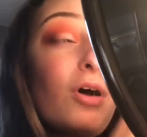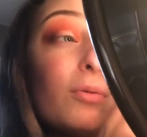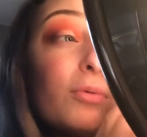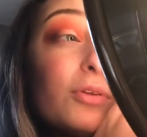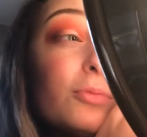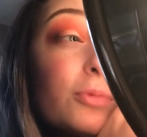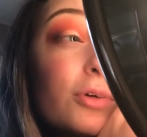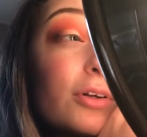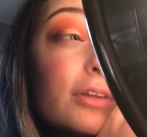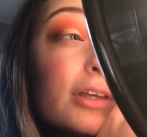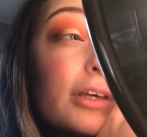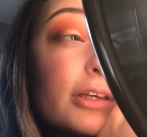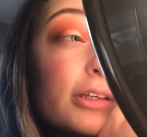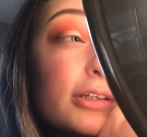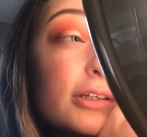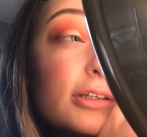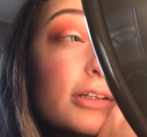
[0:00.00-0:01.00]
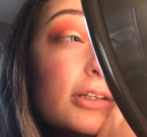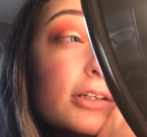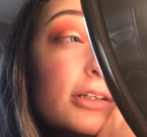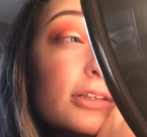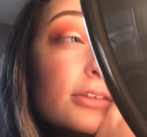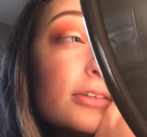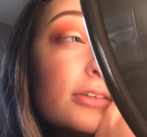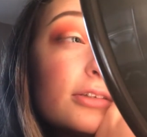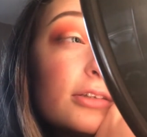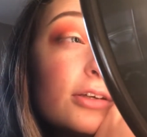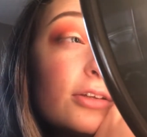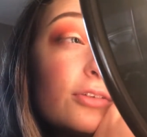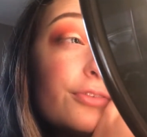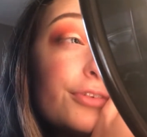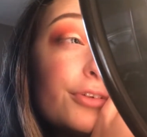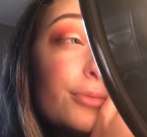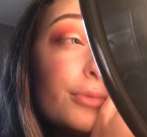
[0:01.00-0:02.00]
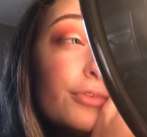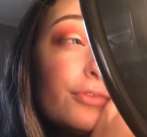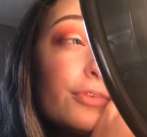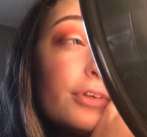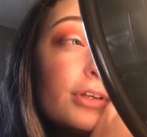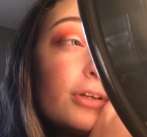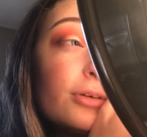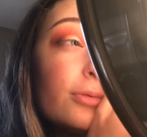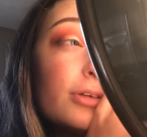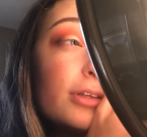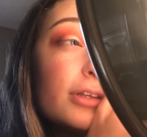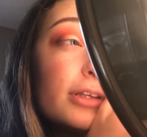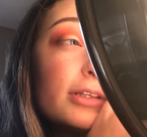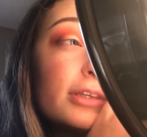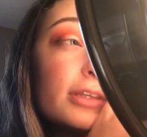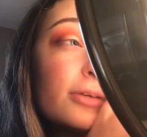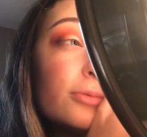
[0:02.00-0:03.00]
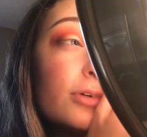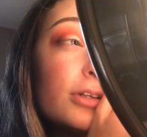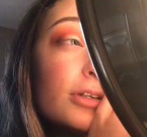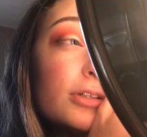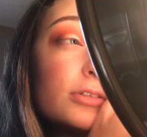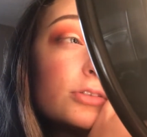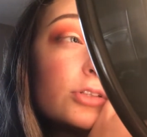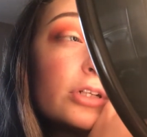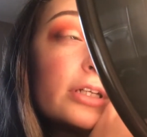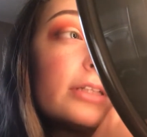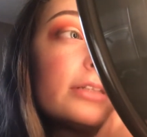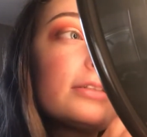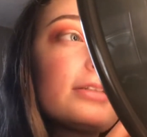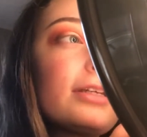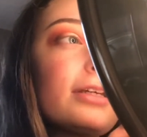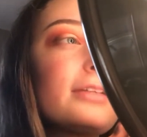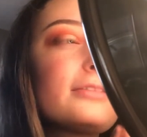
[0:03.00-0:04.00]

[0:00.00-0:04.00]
problem where, like, they'll film a video where, like, they want to try and